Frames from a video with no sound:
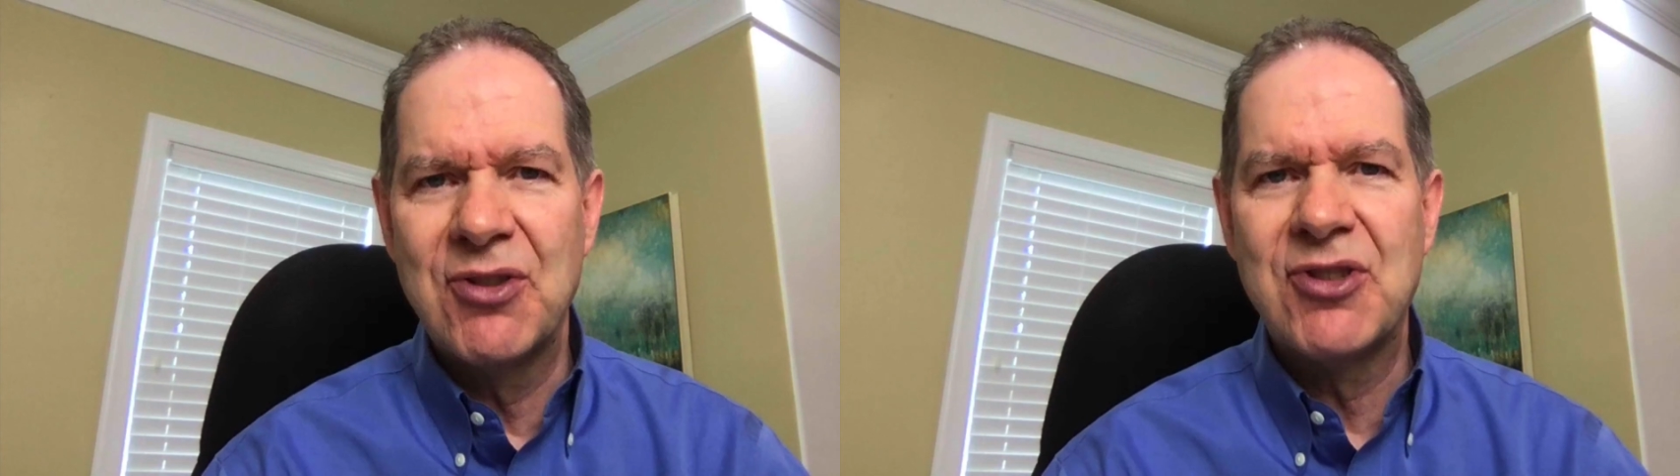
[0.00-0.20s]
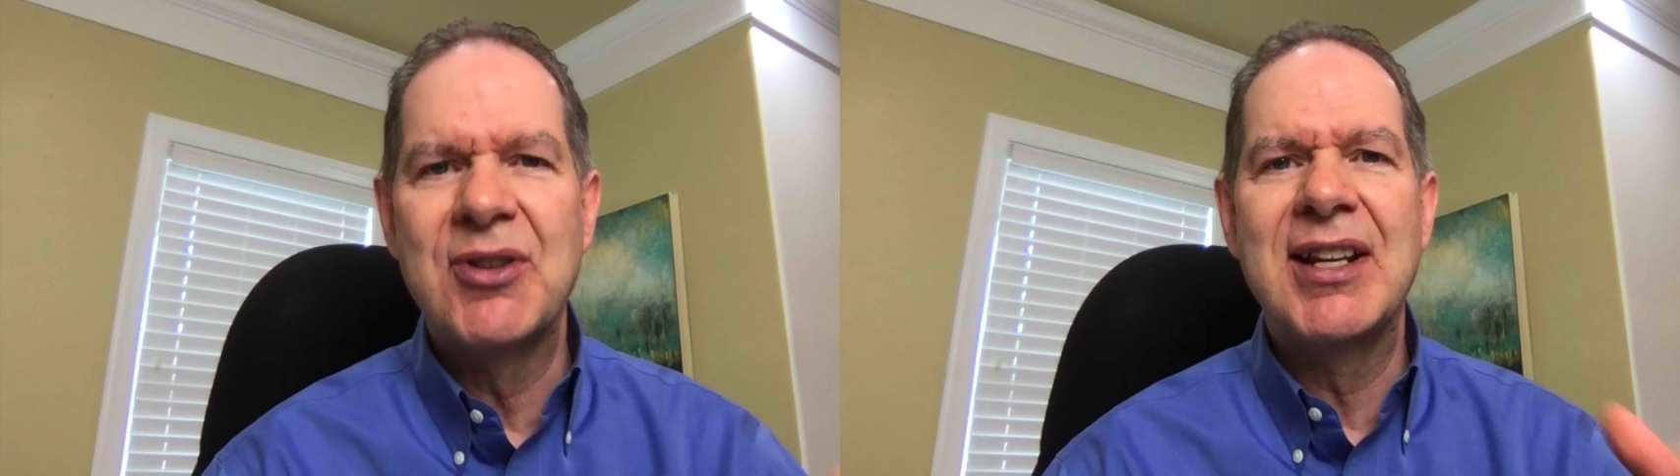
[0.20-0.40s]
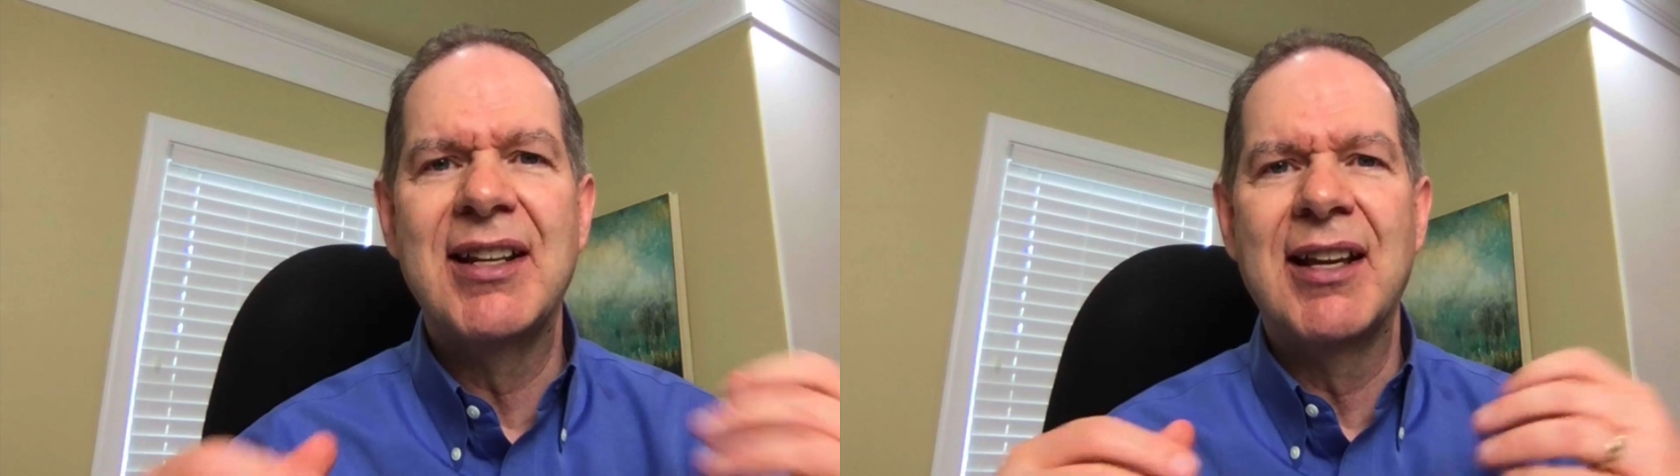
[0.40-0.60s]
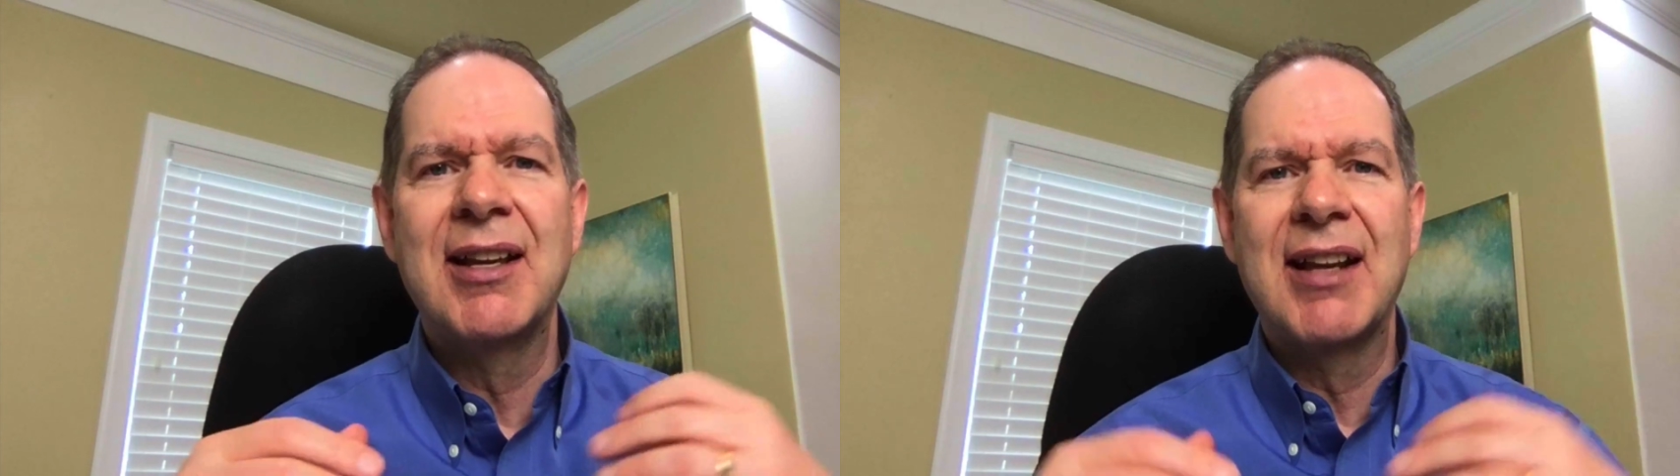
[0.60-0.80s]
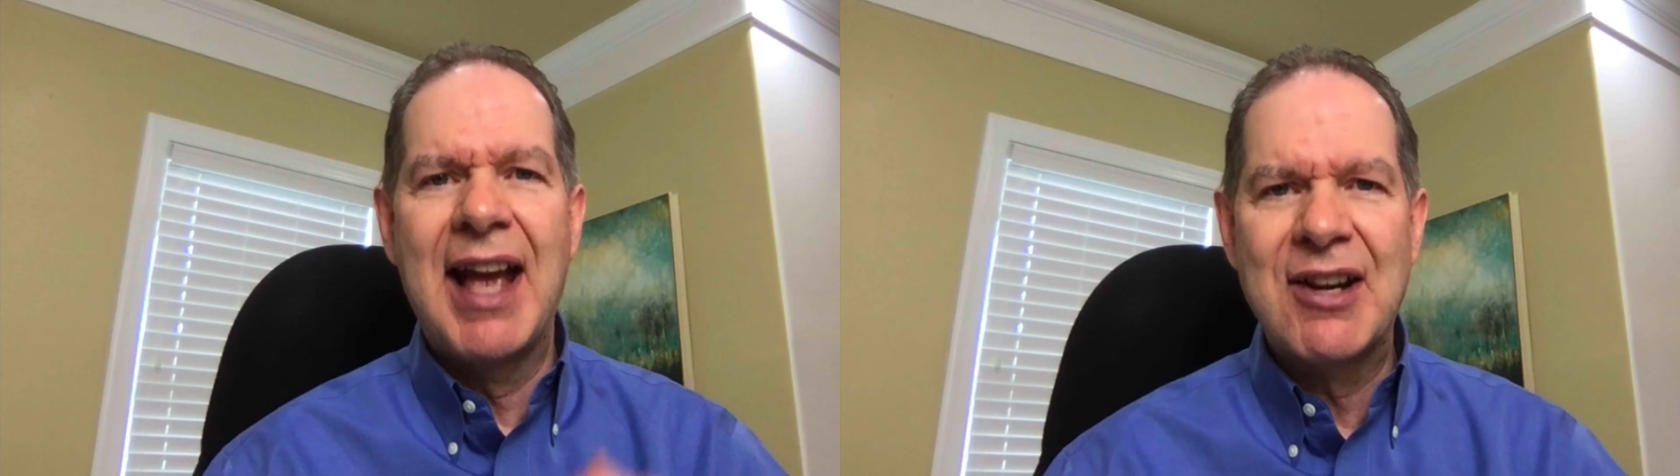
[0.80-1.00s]
So you need
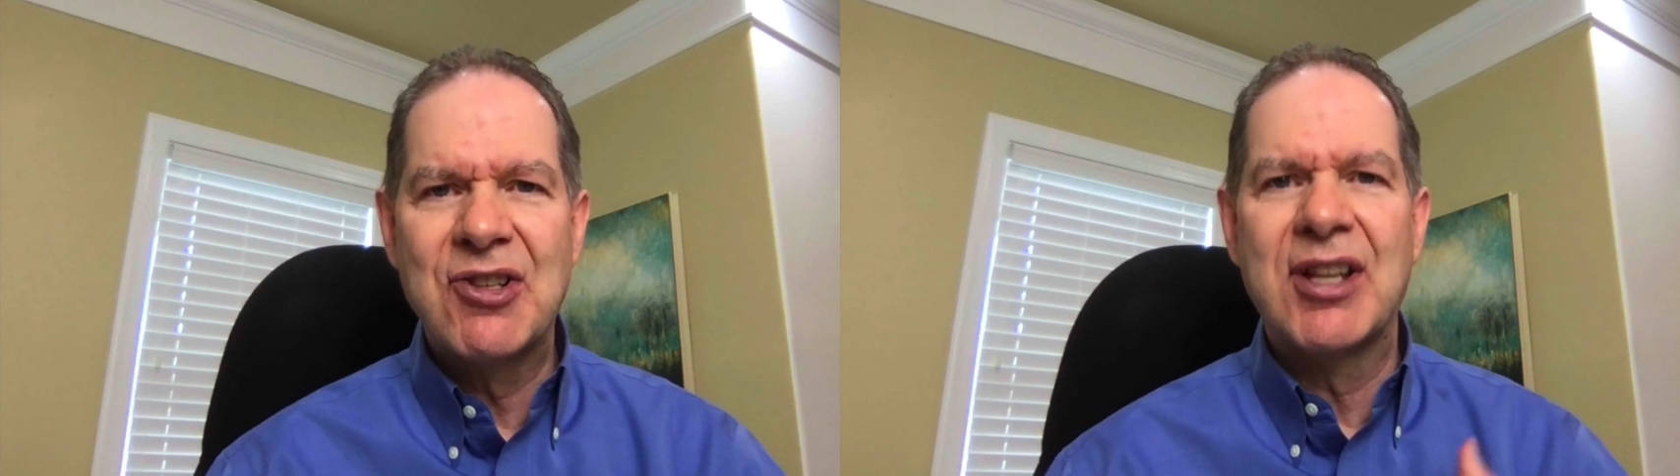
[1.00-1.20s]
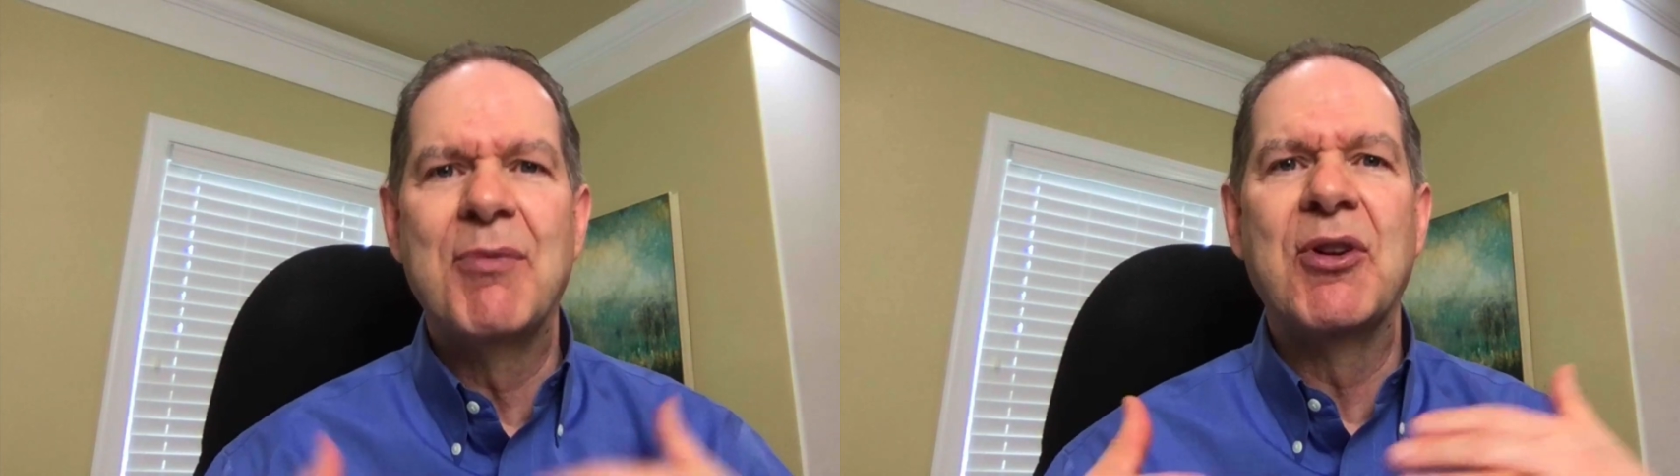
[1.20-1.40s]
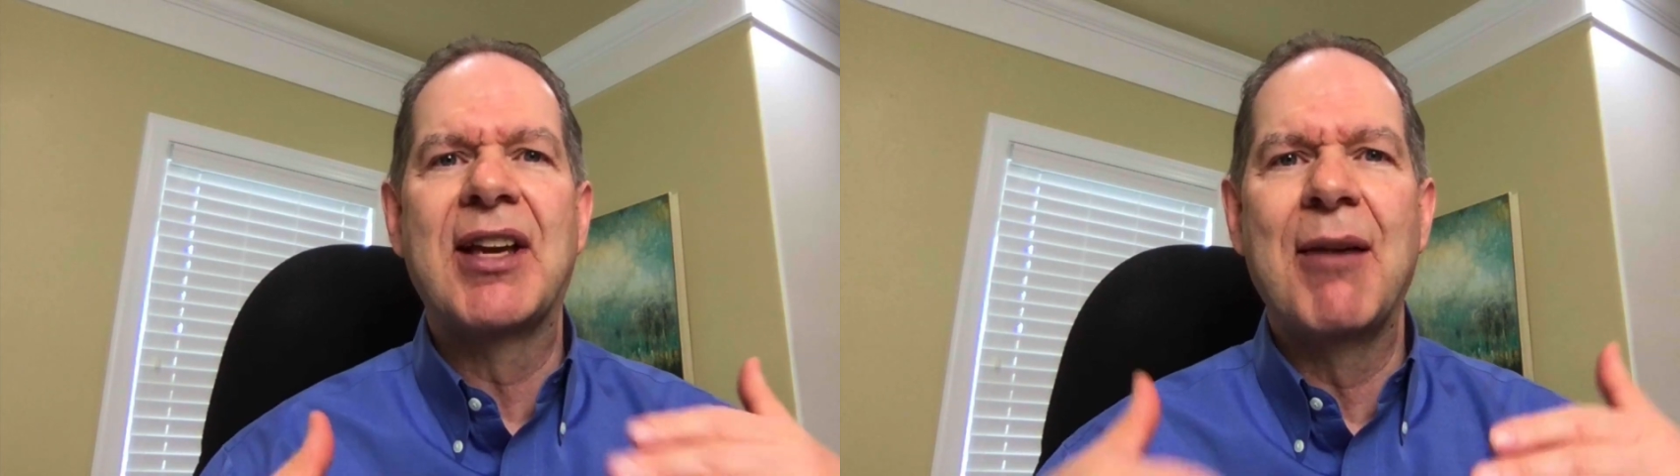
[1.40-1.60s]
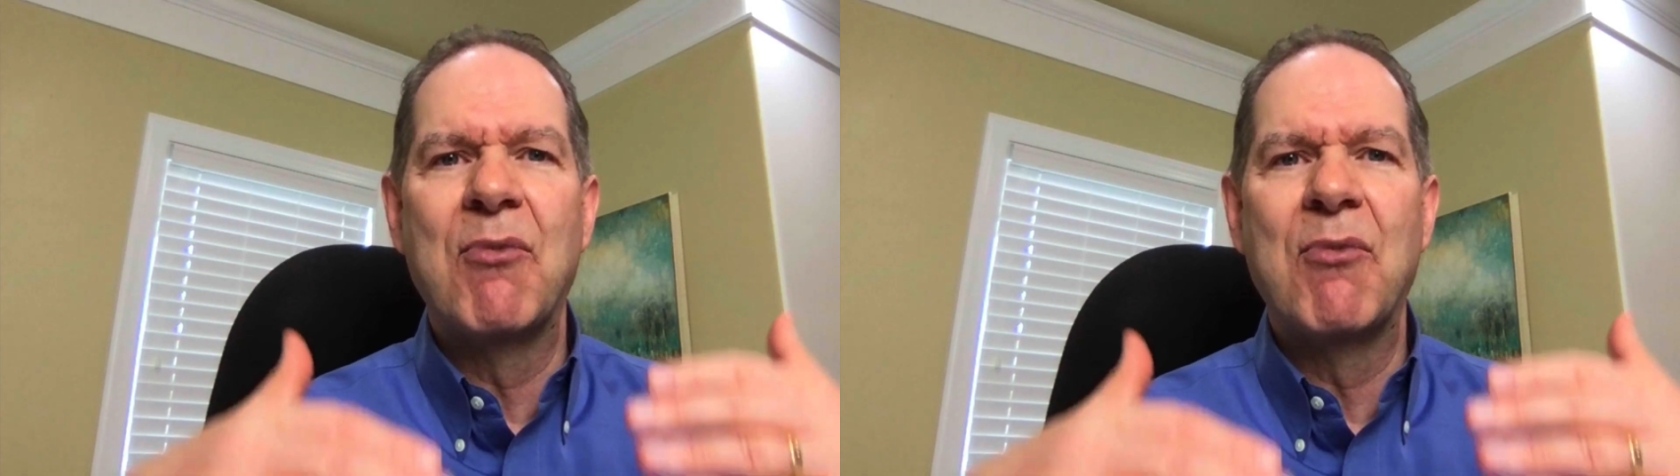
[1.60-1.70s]
to actually communicate